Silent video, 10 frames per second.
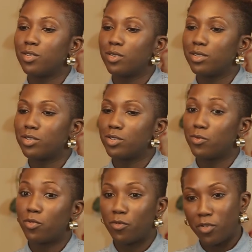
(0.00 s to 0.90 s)
You know, to
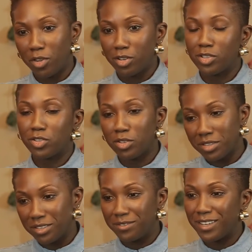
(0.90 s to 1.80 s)
further
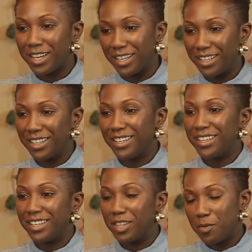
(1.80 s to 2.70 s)
solidify
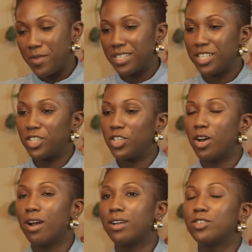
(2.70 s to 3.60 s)
the mm. message in your
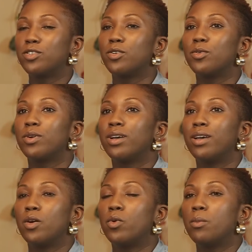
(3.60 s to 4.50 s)
heart. So
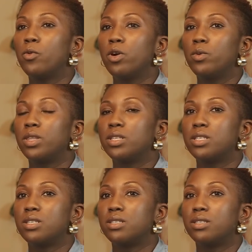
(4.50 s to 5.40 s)
where I'm going with this
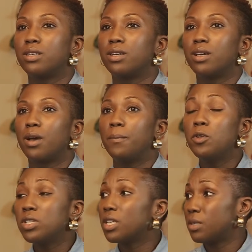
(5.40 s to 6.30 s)
is,
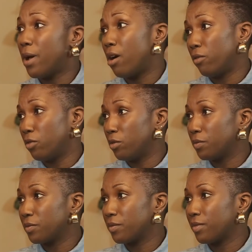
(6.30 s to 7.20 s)
music is powerful.
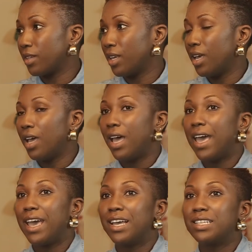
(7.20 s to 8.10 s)
It is.
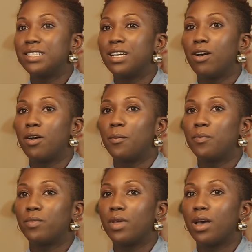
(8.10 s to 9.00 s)
And
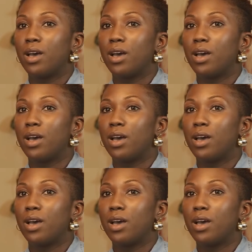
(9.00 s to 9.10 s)
um,